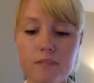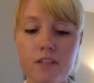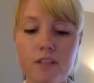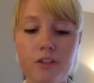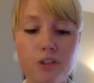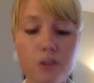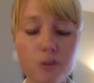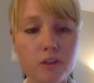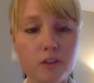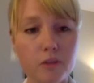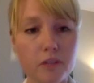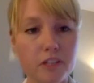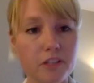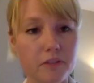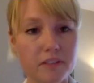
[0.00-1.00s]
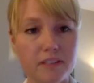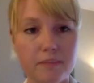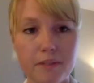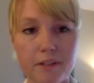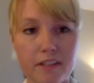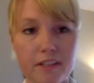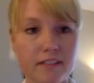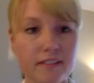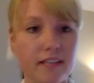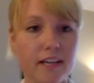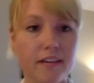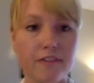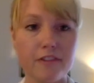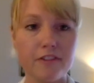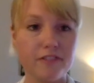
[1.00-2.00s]
You are going to experience
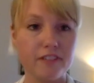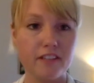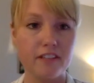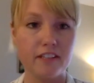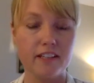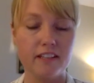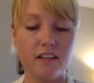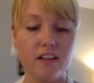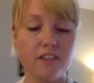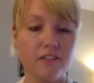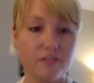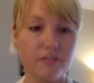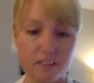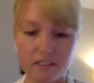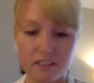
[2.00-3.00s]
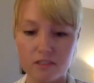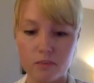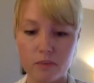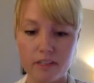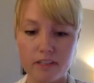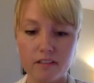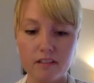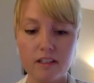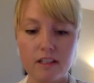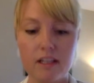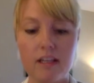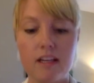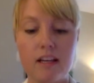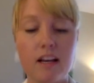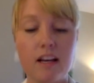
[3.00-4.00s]
every feeling on the feelings wheel,
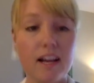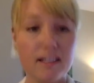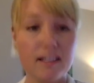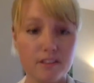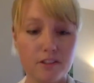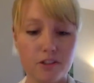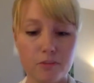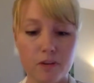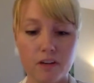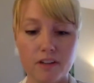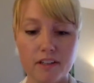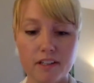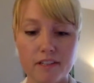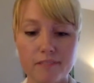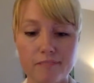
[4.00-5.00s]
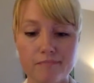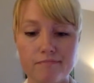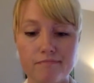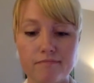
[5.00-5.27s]
as is your partner.